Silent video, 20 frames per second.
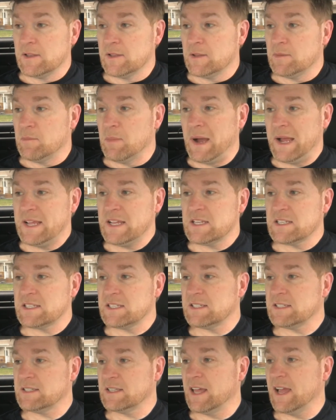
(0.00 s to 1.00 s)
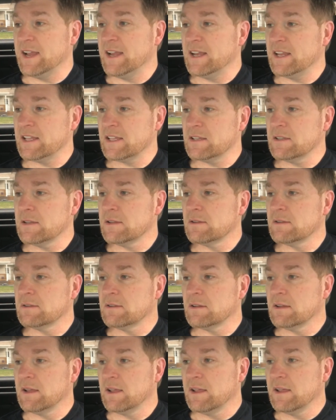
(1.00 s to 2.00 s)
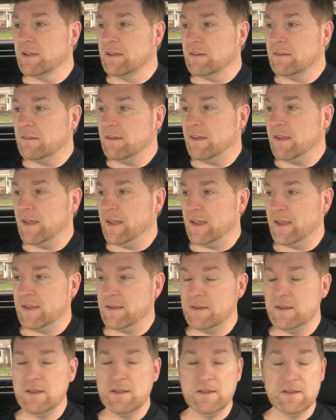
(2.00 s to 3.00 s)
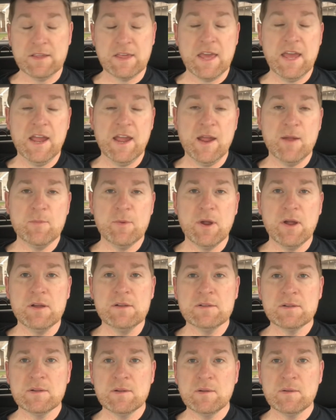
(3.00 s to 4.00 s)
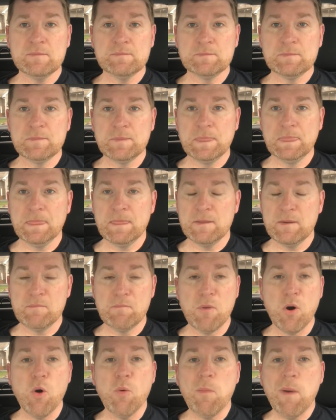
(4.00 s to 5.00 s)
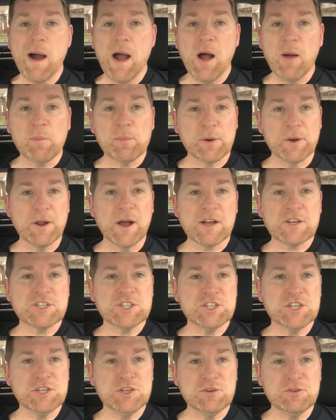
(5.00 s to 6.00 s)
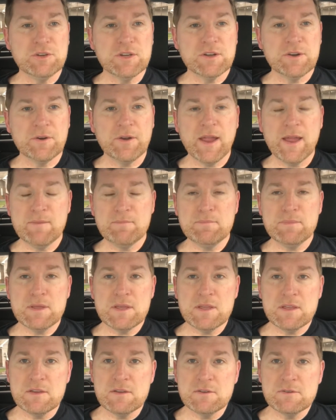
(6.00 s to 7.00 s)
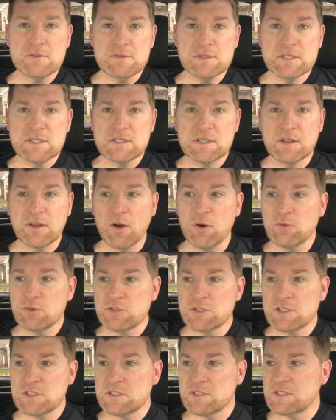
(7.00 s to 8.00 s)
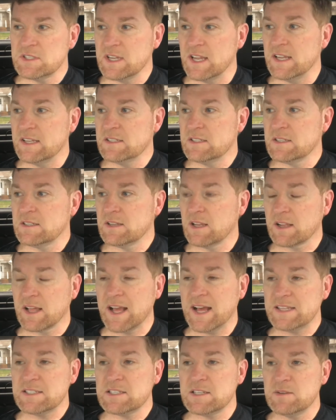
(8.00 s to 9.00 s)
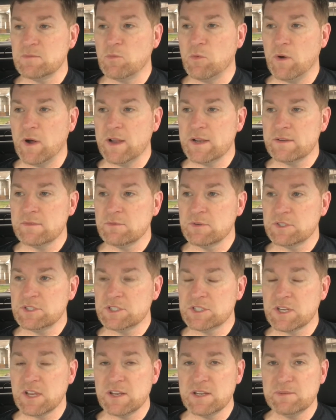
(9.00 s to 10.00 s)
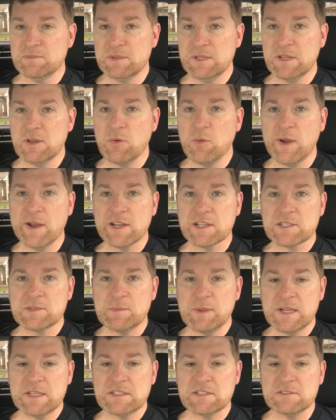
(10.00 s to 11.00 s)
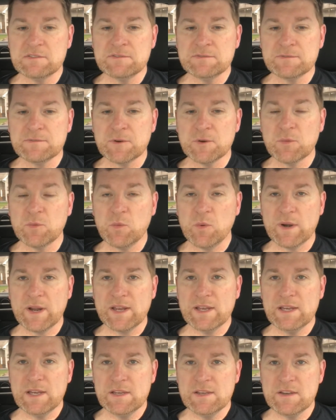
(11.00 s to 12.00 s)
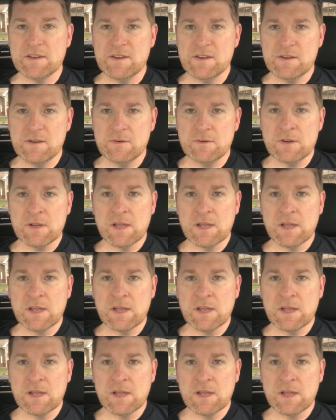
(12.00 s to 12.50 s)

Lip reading: mics, lighting, and a camera, a mobile production unit, or MPU as the ghost says, a custom one, which is going to be quite expensive for what I need to do.